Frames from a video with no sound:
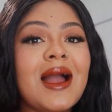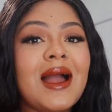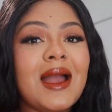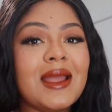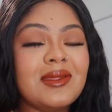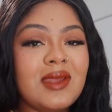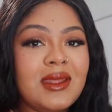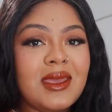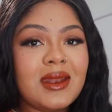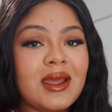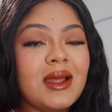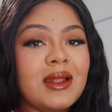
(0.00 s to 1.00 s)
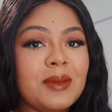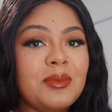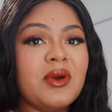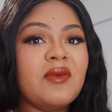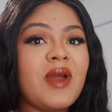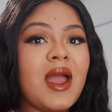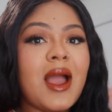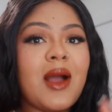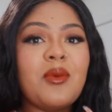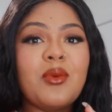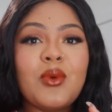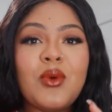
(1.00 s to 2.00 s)
I did get a clip of
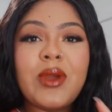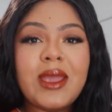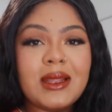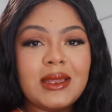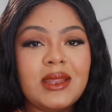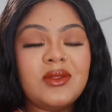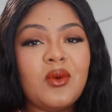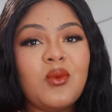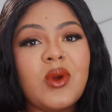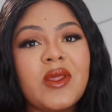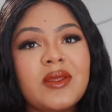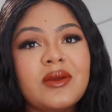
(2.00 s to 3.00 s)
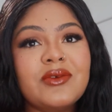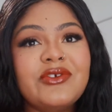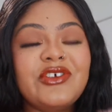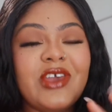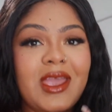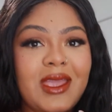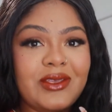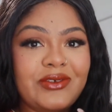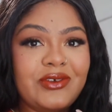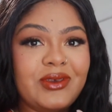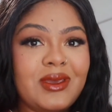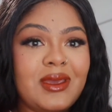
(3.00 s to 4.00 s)
how quickly the weather
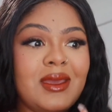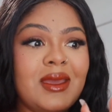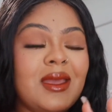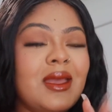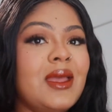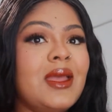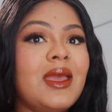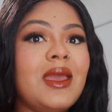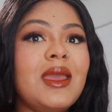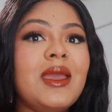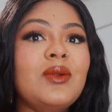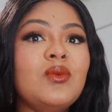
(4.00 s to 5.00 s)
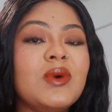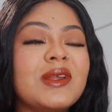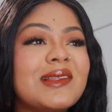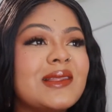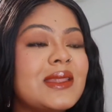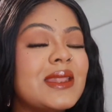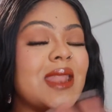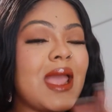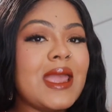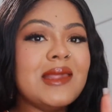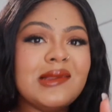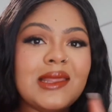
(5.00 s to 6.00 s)
changed. It was
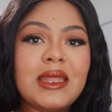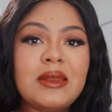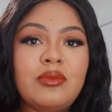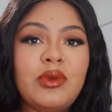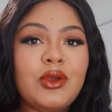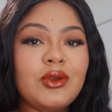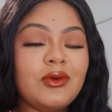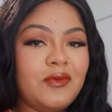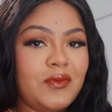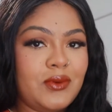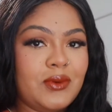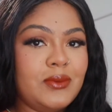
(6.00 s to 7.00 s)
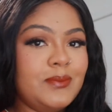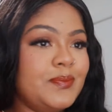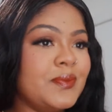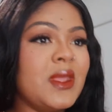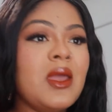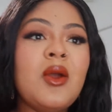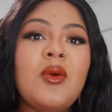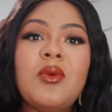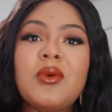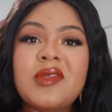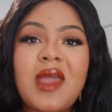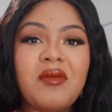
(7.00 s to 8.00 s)
nice and beautiful. We
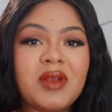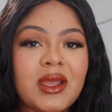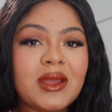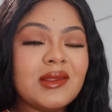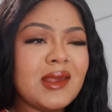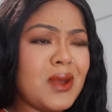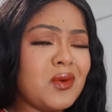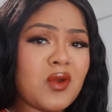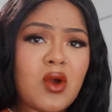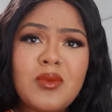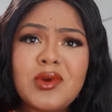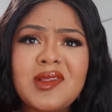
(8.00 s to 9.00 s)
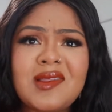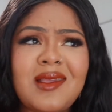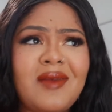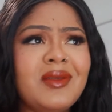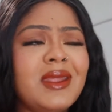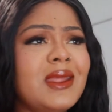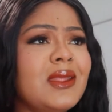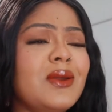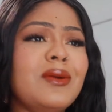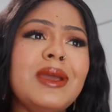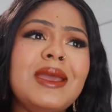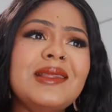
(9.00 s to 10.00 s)
was having a good time. It was almost 70
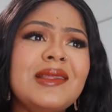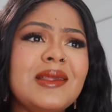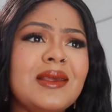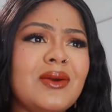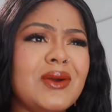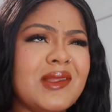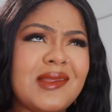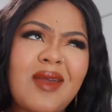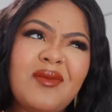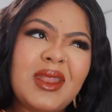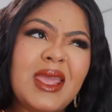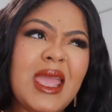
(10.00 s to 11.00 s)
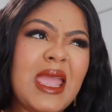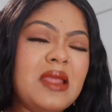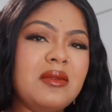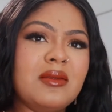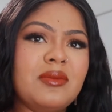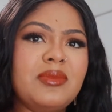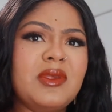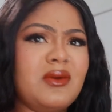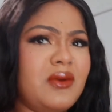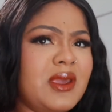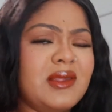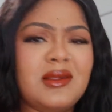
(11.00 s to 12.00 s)
degrees or 78
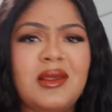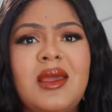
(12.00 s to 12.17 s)
degrees.